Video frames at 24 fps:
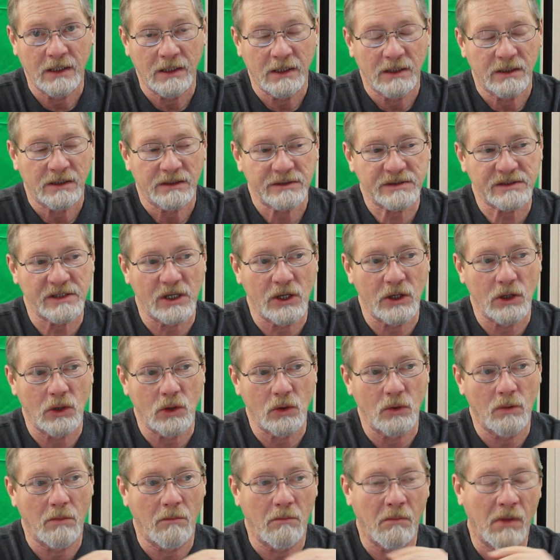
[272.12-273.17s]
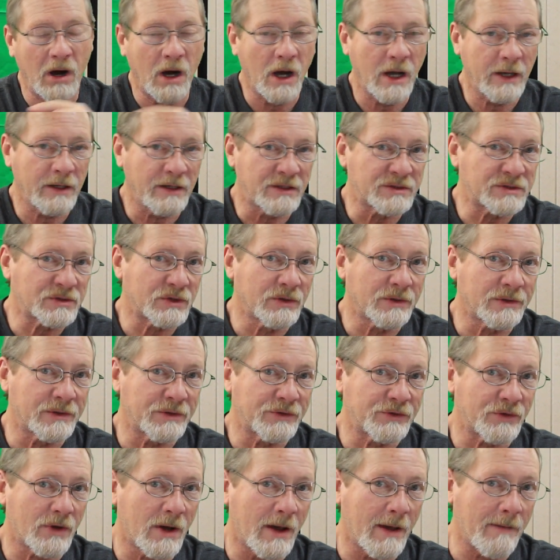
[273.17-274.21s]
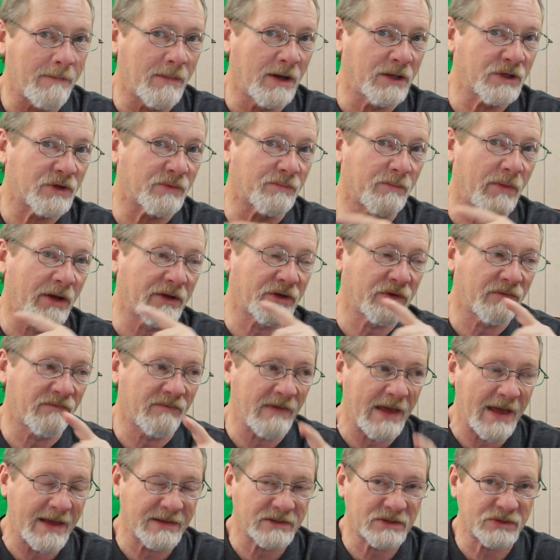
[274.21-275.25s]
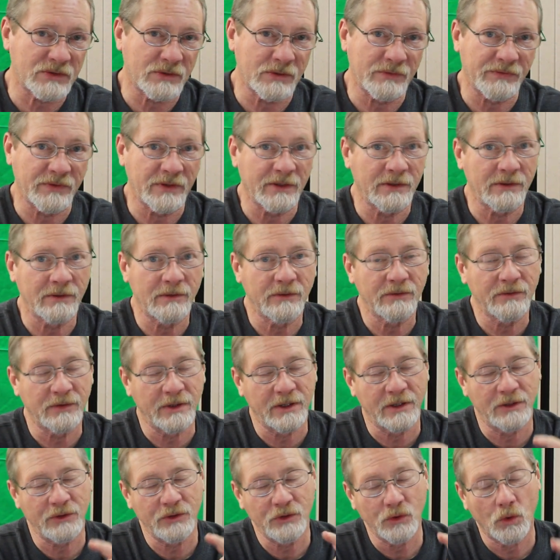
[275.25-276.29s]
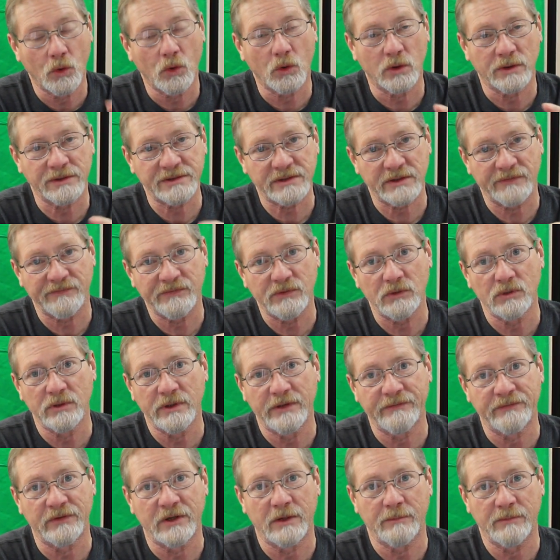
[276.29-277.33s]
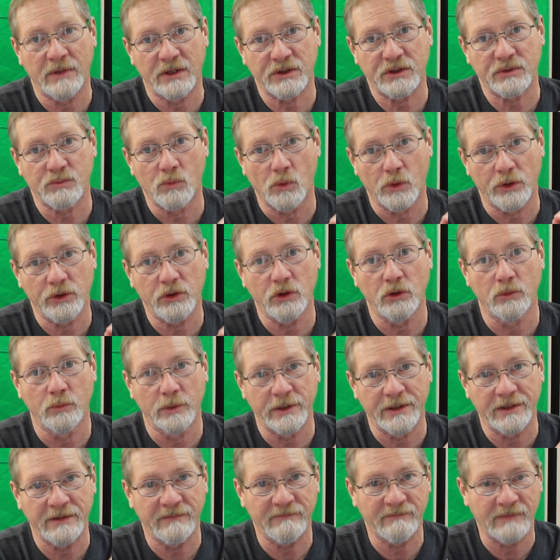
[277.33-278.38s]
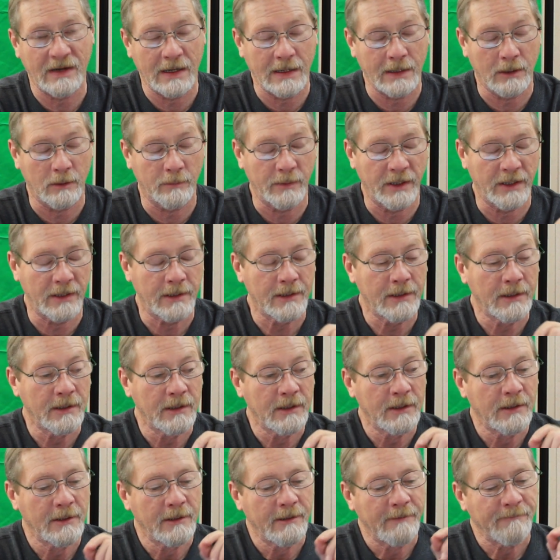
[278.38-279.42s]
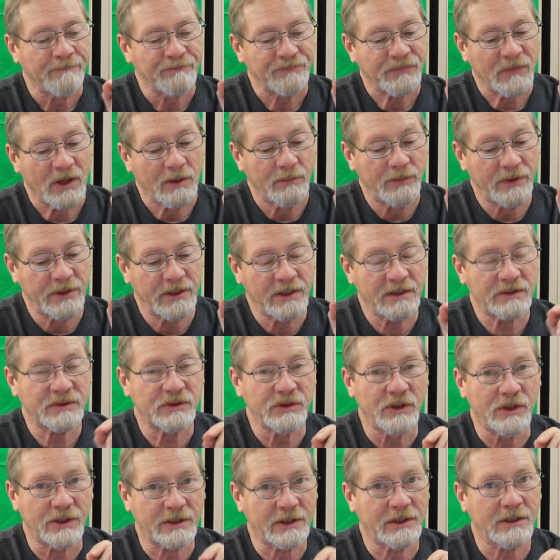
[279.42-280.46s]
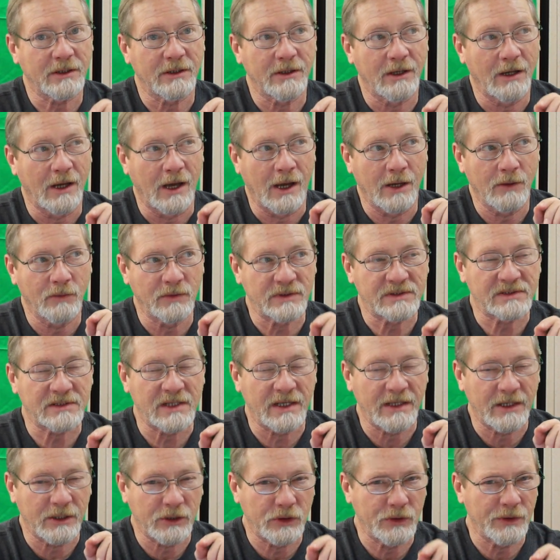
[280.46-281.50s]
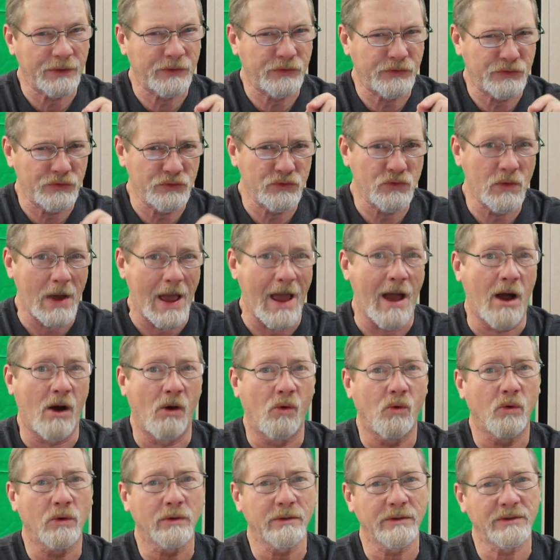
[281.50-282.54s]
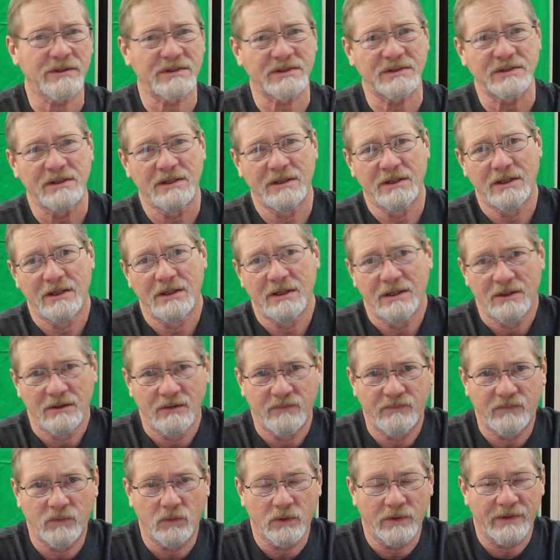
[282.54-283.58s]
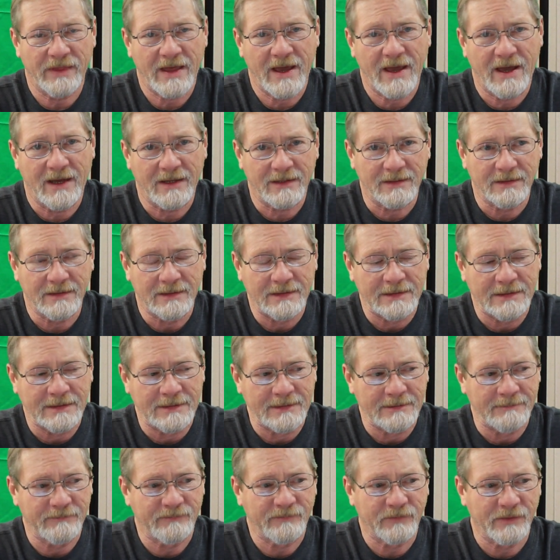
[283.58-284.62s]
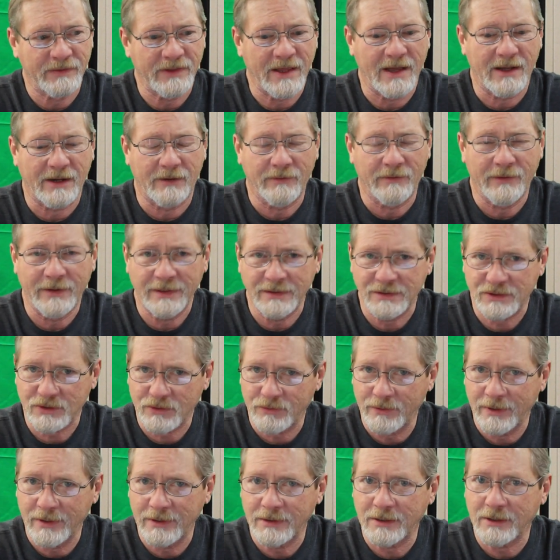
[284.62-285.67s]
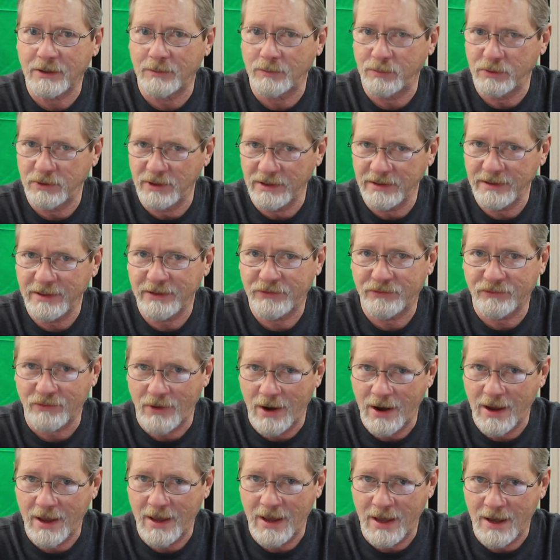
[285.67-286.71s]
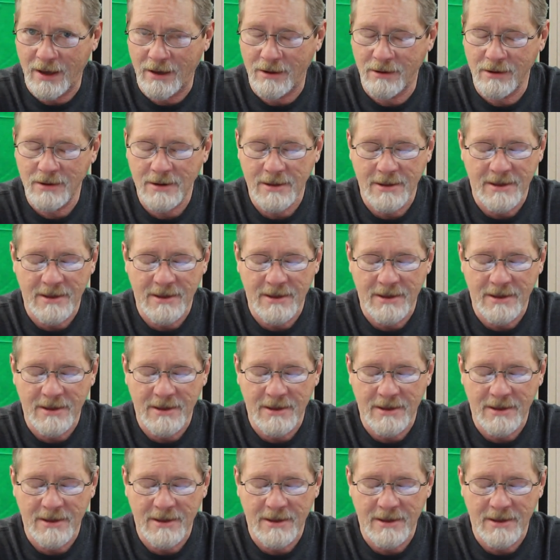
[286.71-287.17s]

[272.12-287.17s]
So mine is going to dry much, much faster than yours if you live in a much more humid environment. But it took, I would say, a good 2 hours for that green screen to completely dry out.